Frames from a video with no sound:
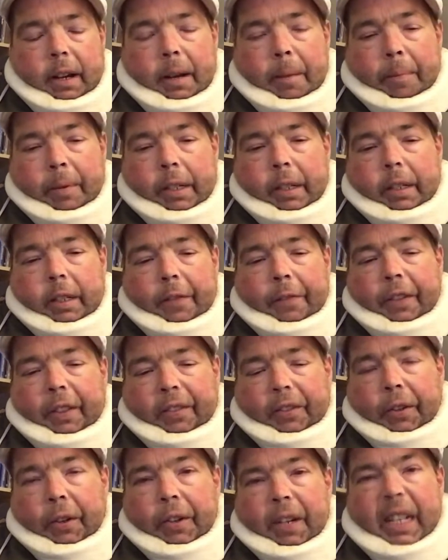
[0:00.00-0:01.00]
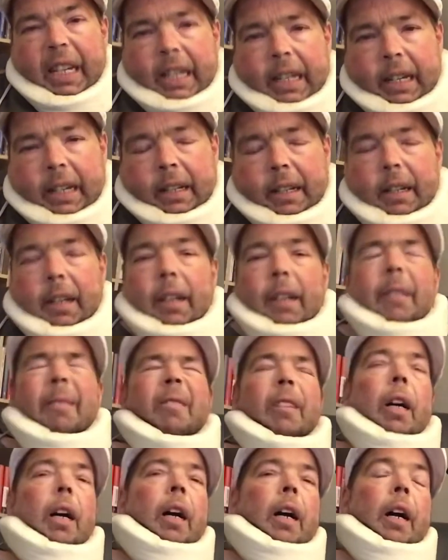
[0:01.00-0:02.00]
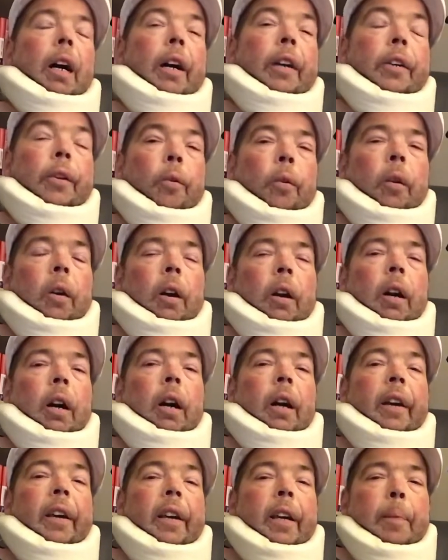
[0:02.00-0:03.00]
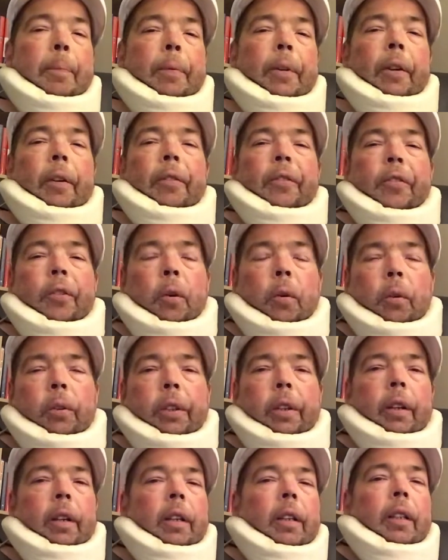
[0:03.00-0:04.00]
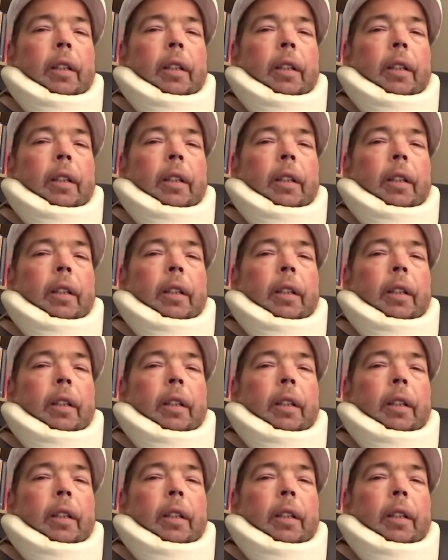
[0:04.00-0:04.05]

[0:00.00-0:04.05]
But if it's your knee, your hip, your shoulder,